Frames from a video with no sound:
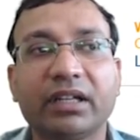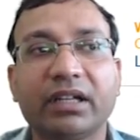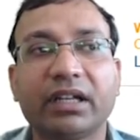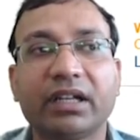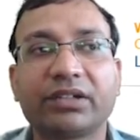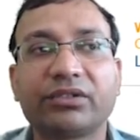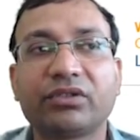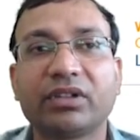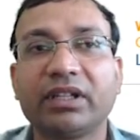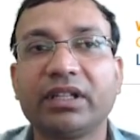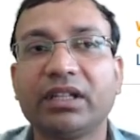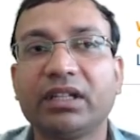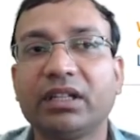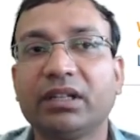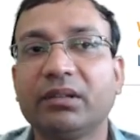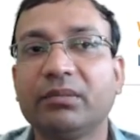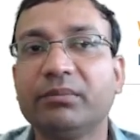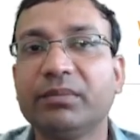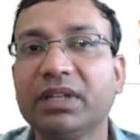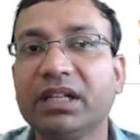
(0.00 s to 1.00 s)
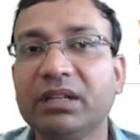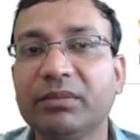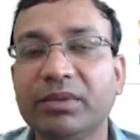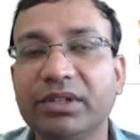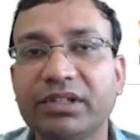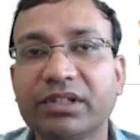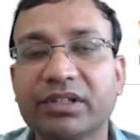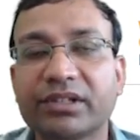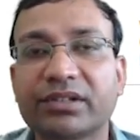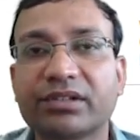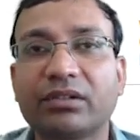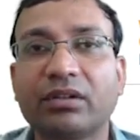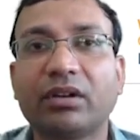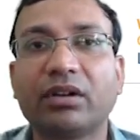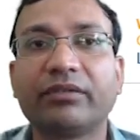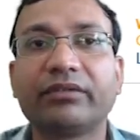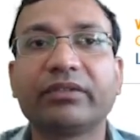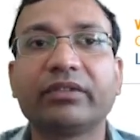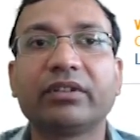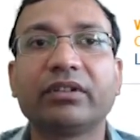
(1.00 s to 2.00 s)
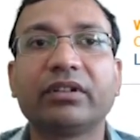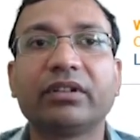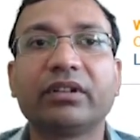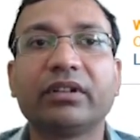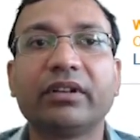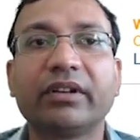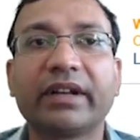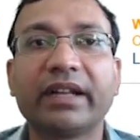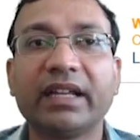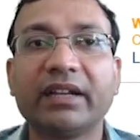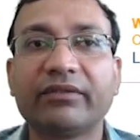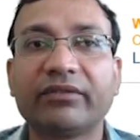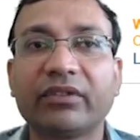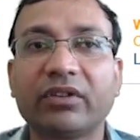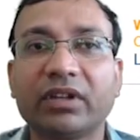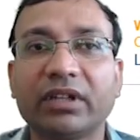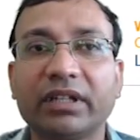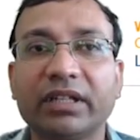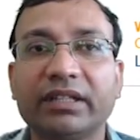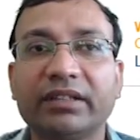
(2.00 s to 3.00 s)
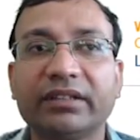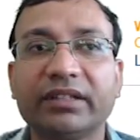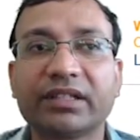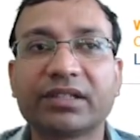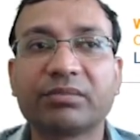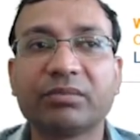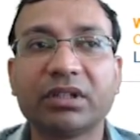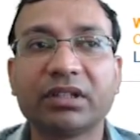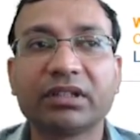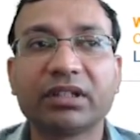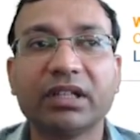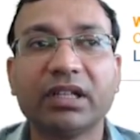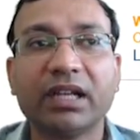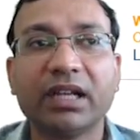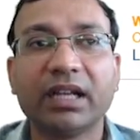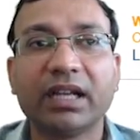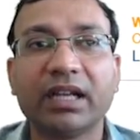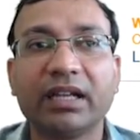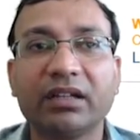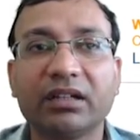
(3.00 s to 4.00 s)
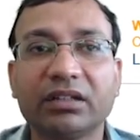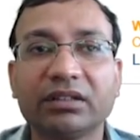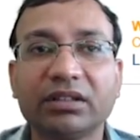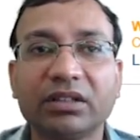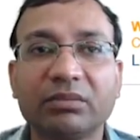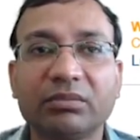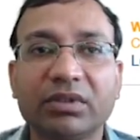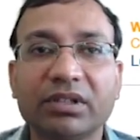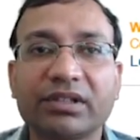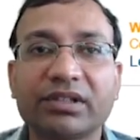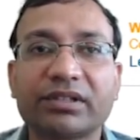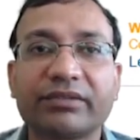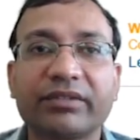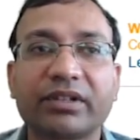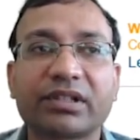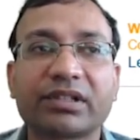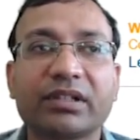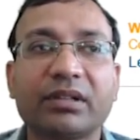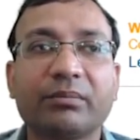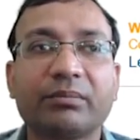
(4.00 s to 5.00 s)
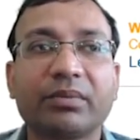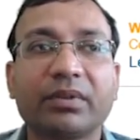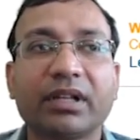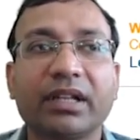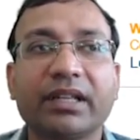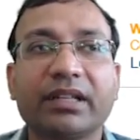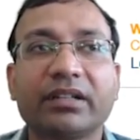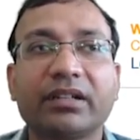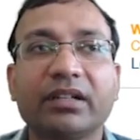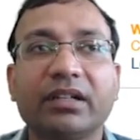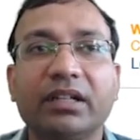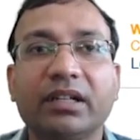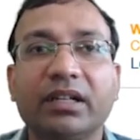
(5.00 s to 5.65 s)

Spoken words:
actually millimeters of rainfall in this month, and other months, for example, like